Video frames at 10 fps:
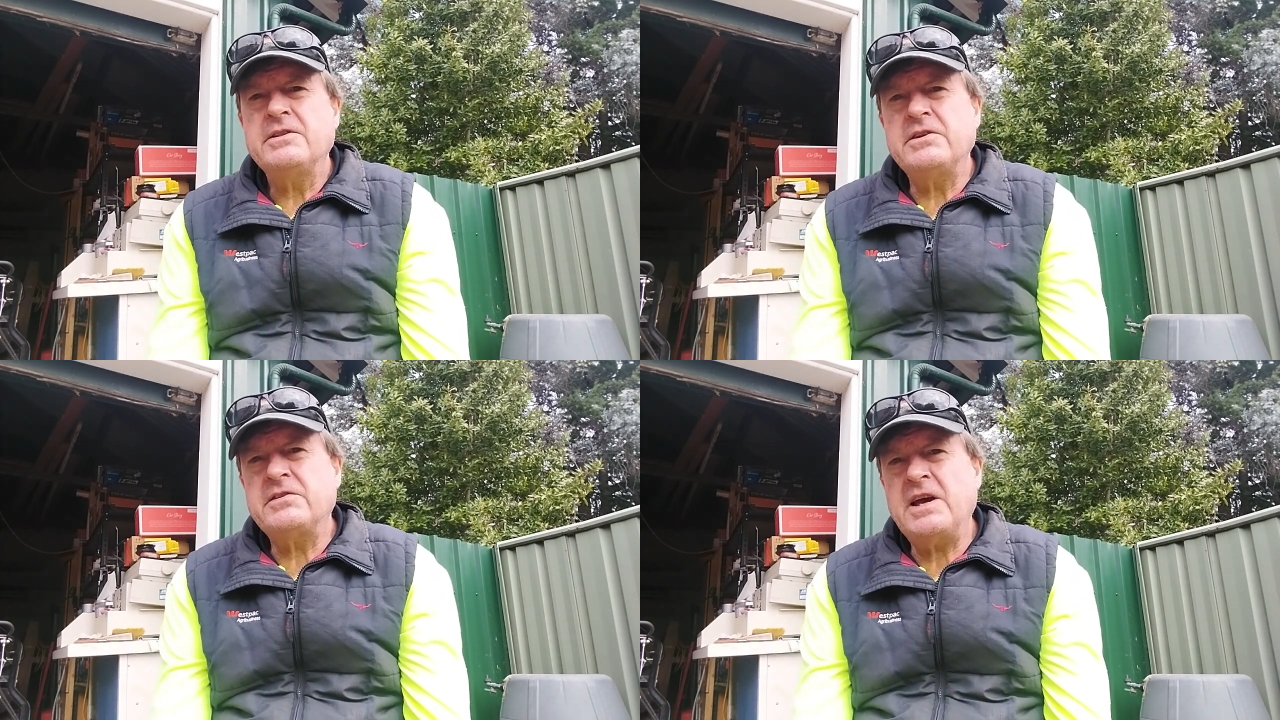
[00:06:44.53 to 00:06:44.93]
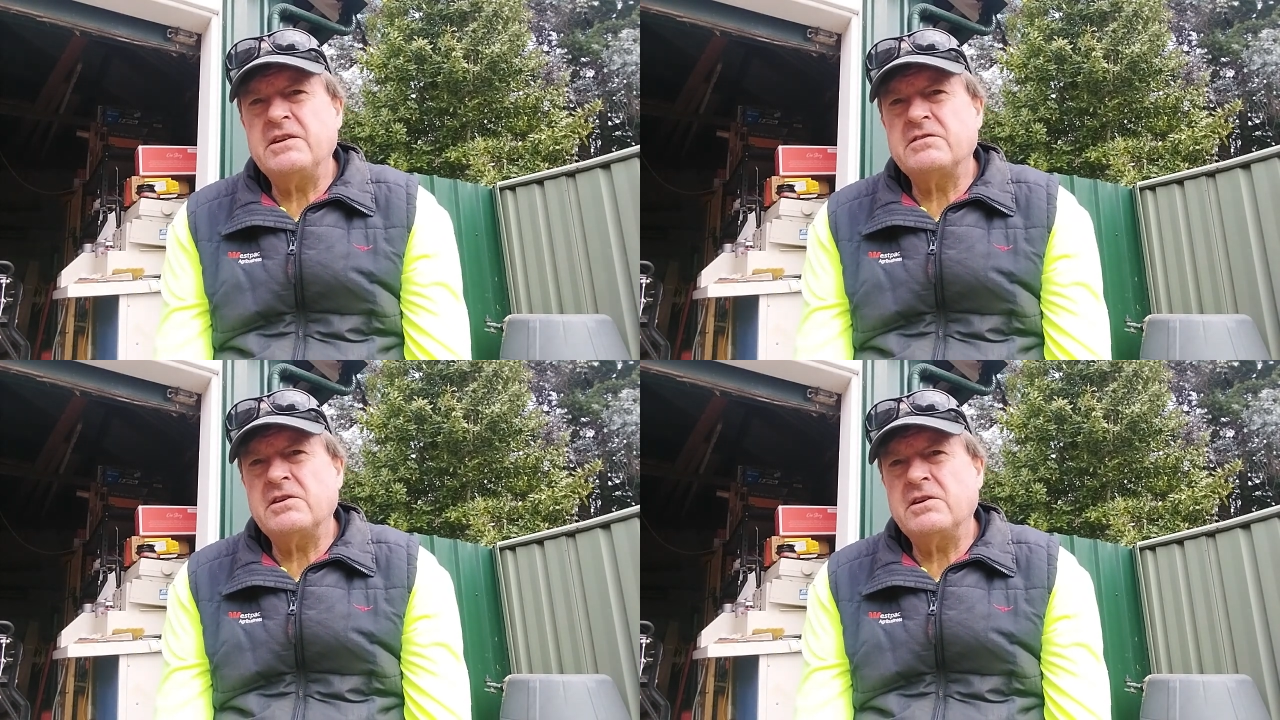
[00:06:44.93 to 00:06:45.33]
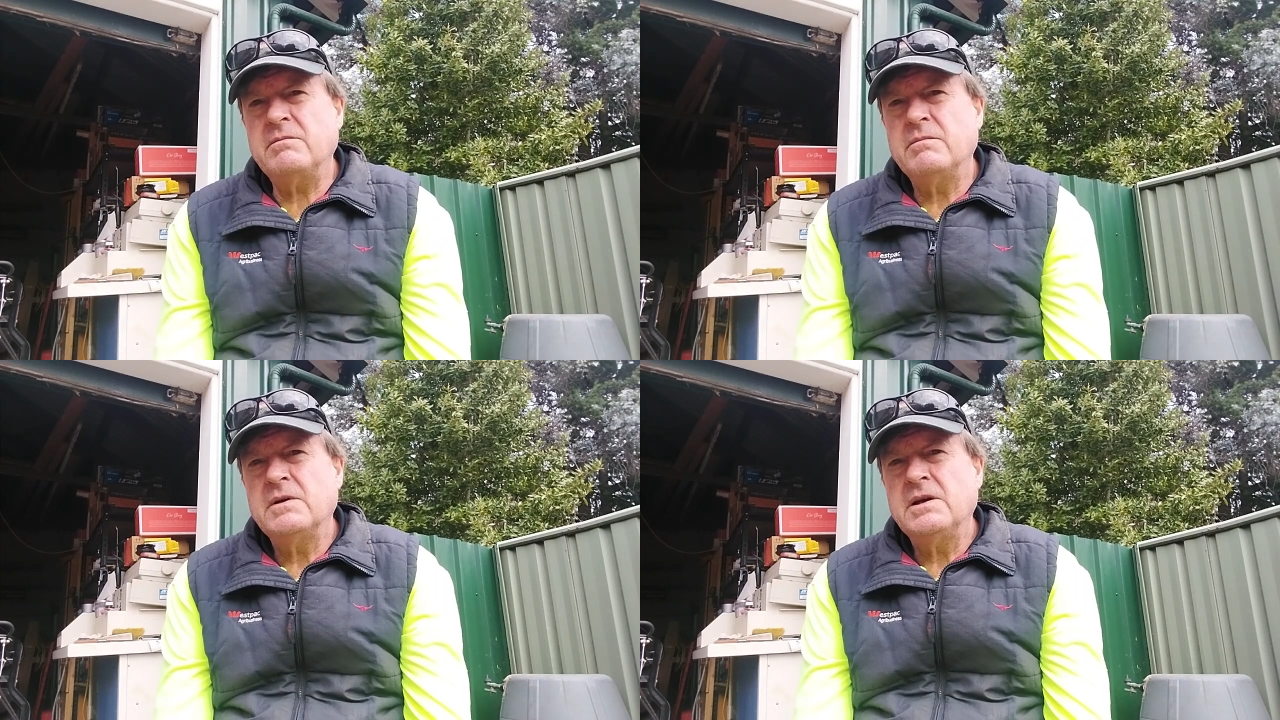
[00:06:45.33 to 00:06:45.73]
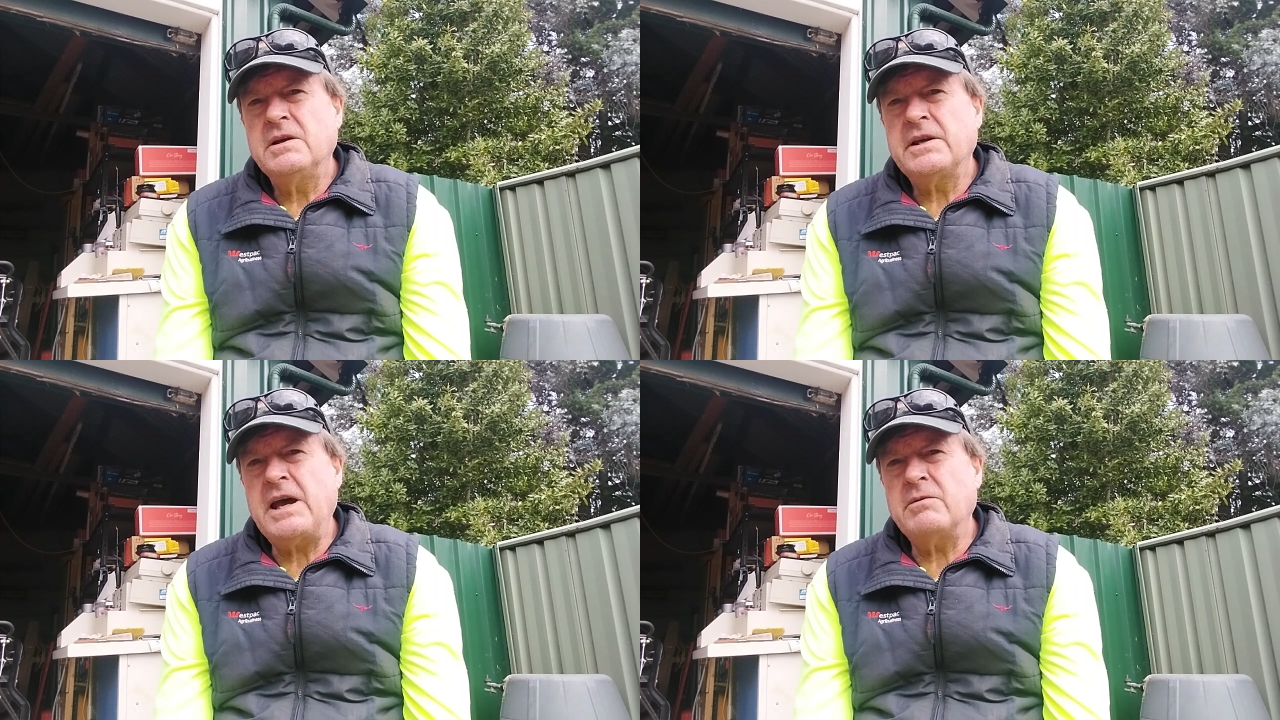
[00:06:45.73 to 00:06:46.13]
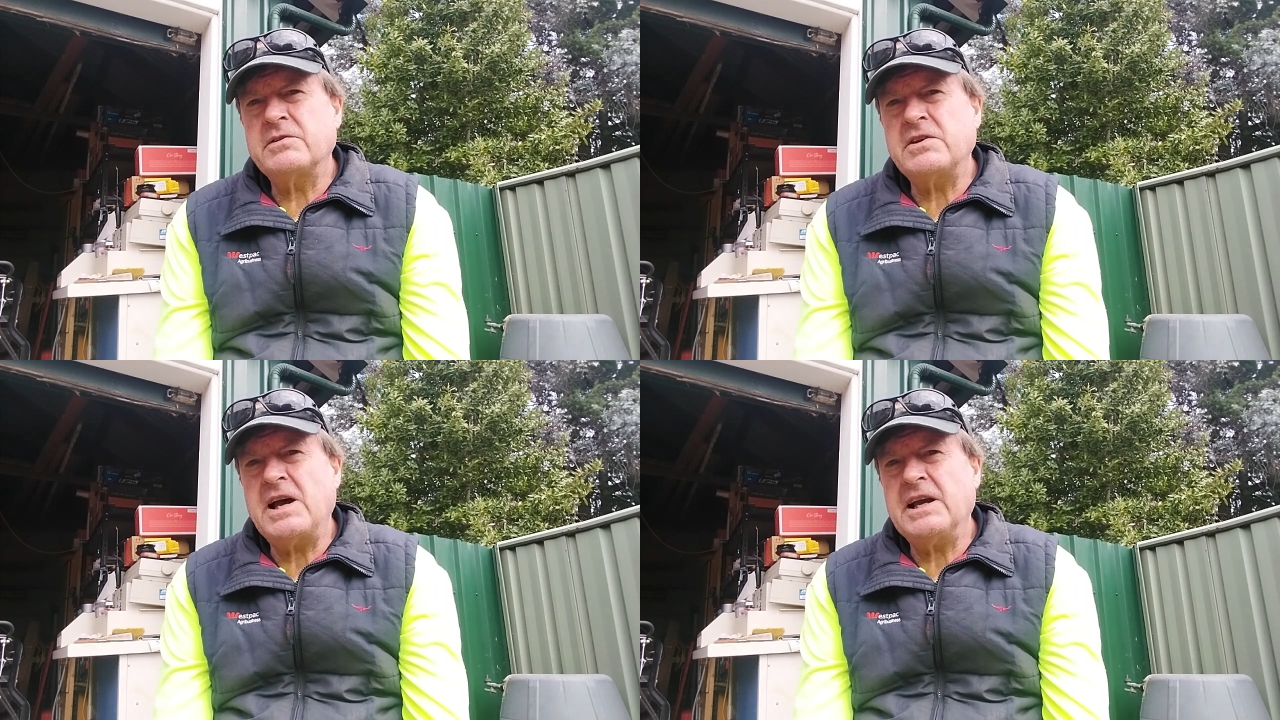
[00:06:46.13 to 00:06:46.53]
this has a
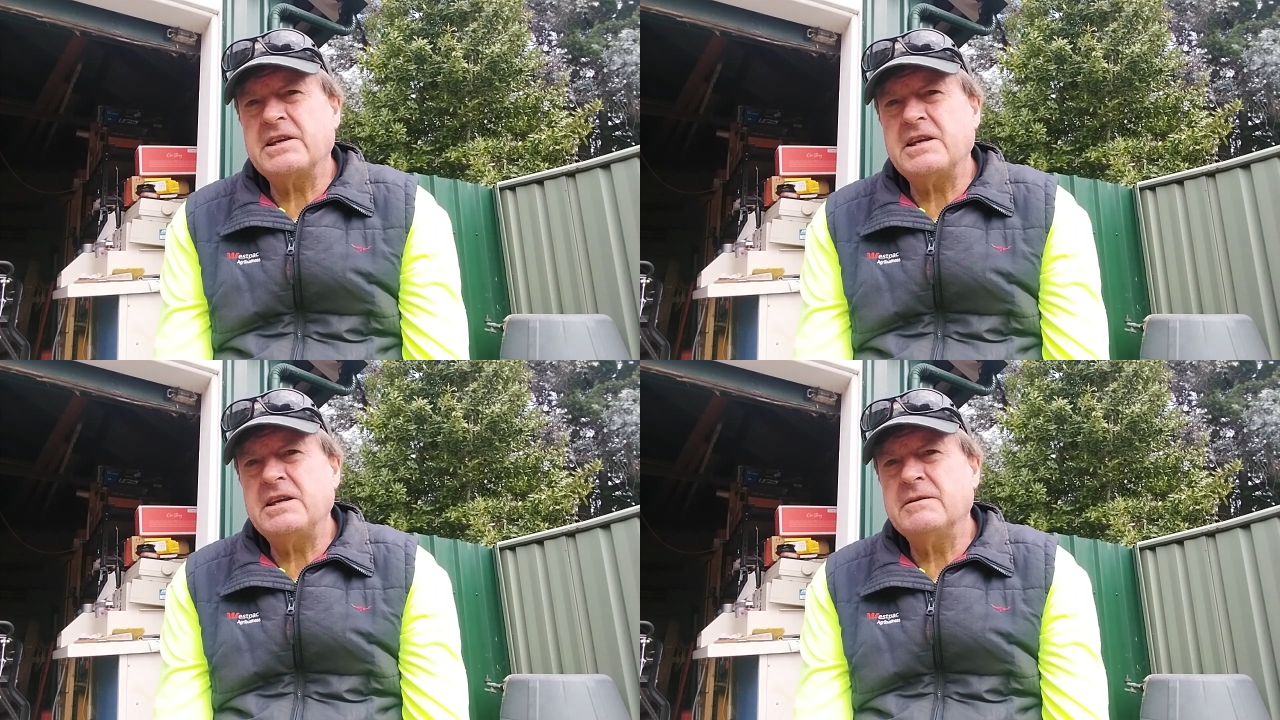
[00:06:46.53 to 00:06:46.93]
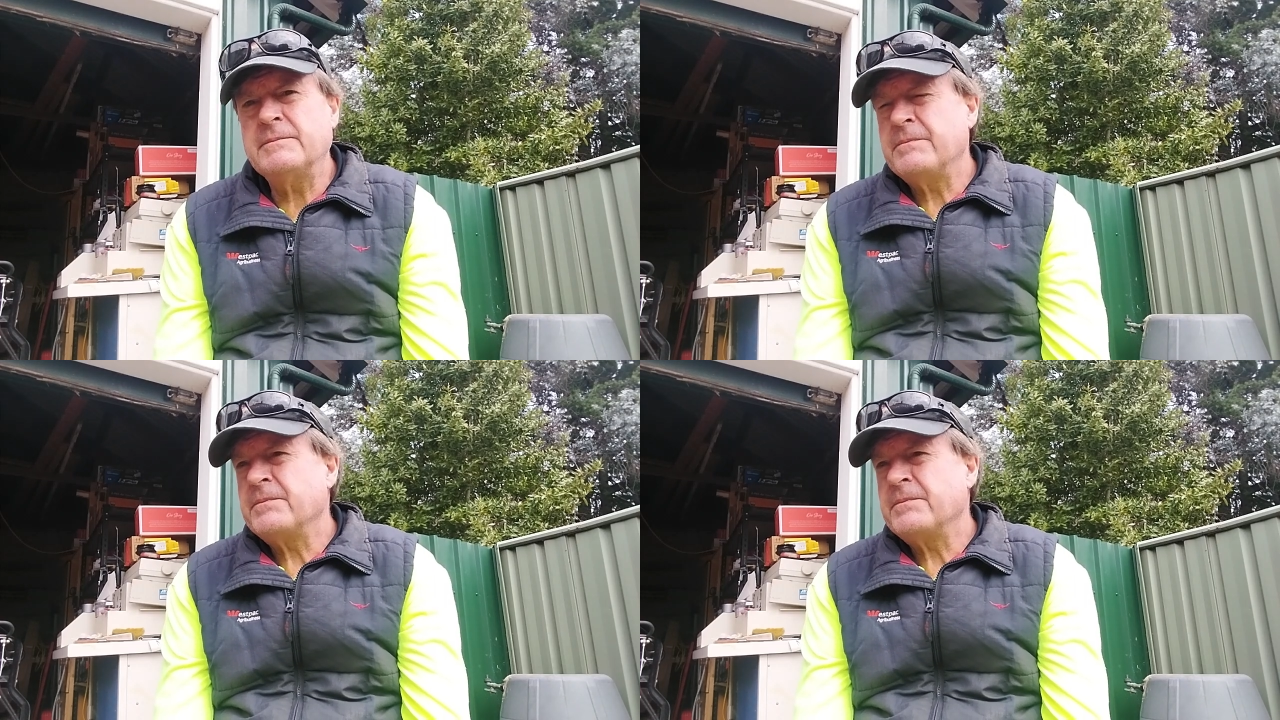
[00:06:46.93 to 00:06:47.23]
Kawasaki